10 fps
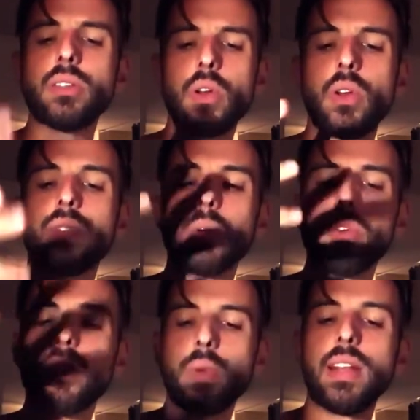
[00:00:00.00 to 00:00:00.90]
No. There were
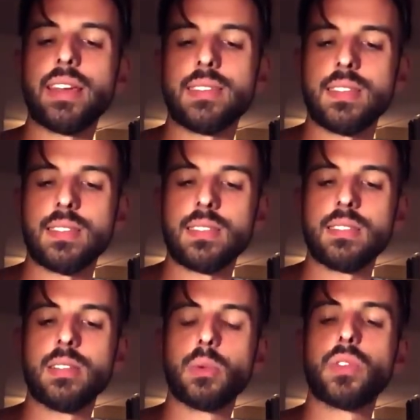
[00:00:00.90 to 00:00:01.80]
3
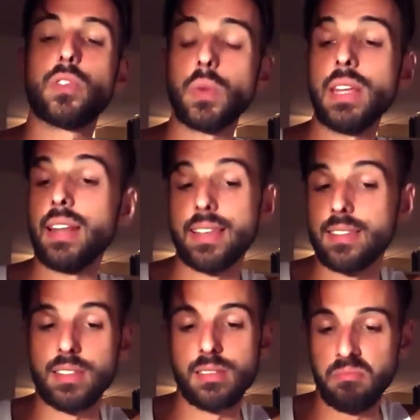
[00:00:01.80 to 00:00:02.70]

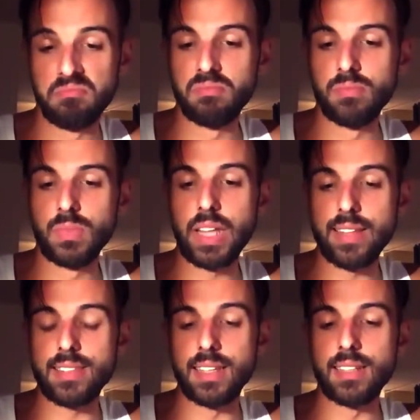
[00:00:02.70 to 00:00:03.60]
lessons.
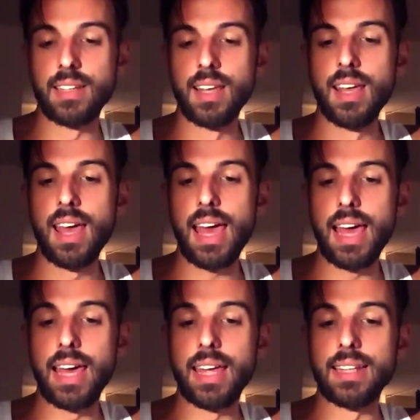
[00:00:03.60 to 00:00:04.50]
That's it.
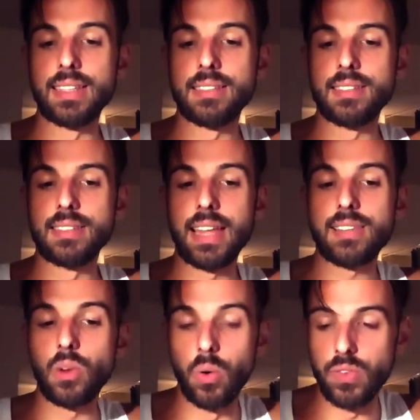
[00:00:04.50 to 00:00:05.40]
And
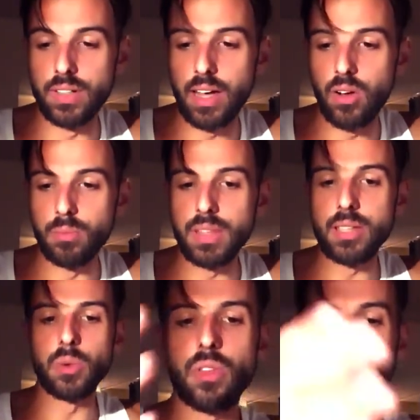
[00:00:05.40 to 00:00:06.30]
that's over now. But
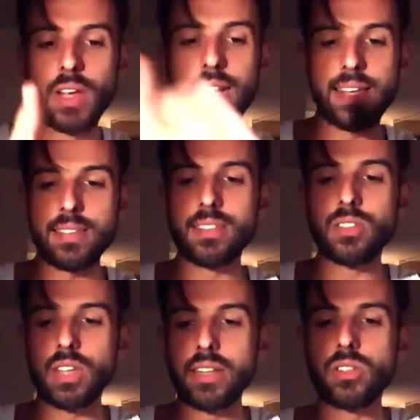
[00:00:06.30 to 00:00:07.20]
there 3 lessons
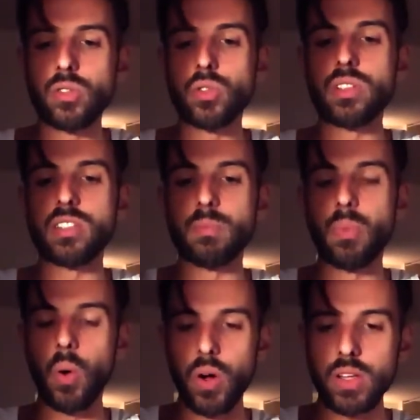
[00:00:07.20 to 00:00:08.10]
to get you to this
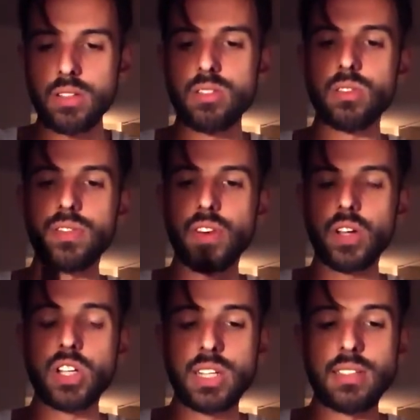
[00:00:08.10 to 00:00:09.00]
point, to
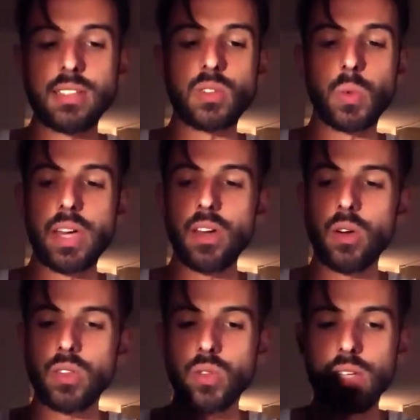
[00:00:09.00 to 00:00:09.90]
function in this way,
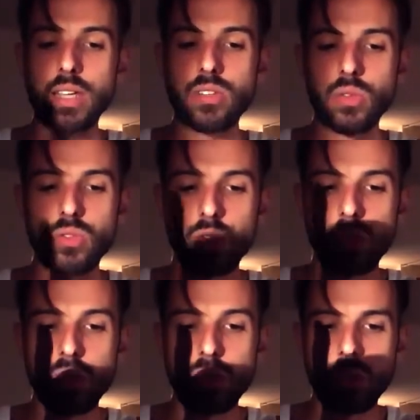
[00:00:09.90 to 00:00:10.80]
or to get you
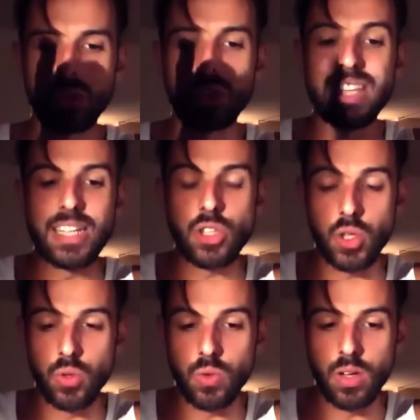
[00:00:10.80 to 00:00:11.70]
to teach
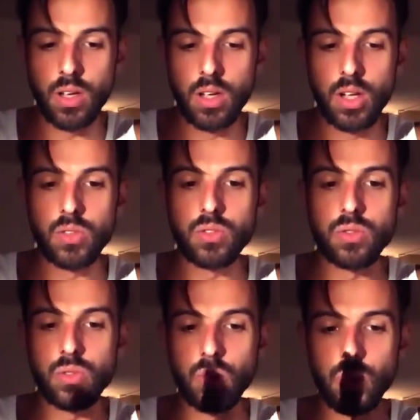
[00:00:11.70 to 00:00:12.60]
you,
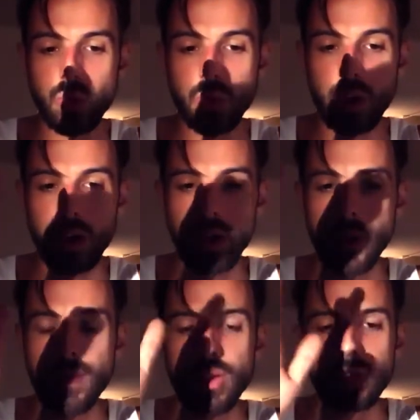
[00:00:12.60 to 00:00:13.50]

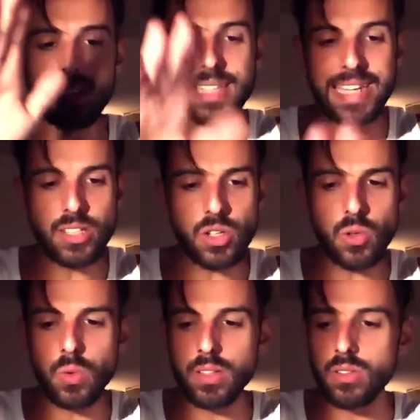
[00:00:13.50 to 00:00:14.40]
to teach
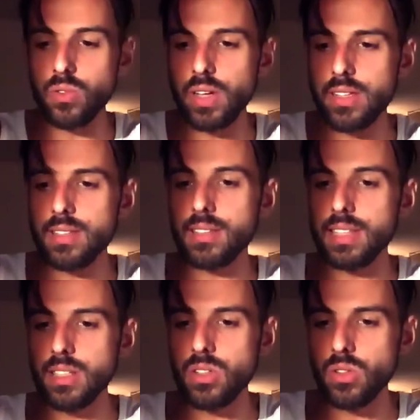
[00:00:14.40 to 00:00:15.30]
you when to rest, to
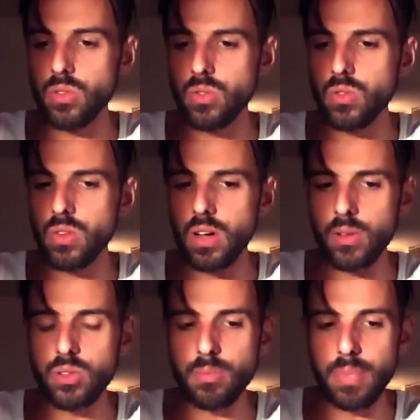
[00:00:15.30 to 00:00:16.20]
teach you how
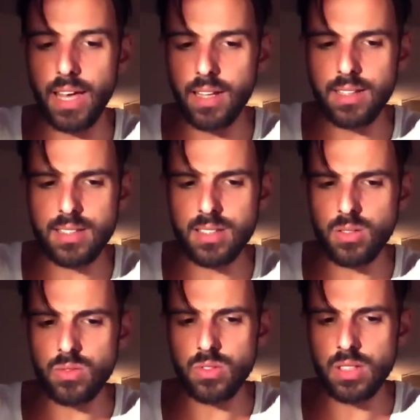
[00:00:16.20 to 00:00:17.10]
to balance,
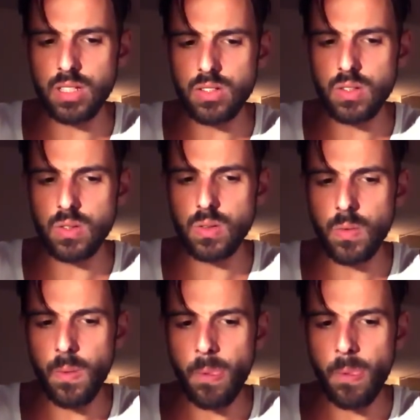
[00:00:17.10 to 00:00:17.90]
to teach you.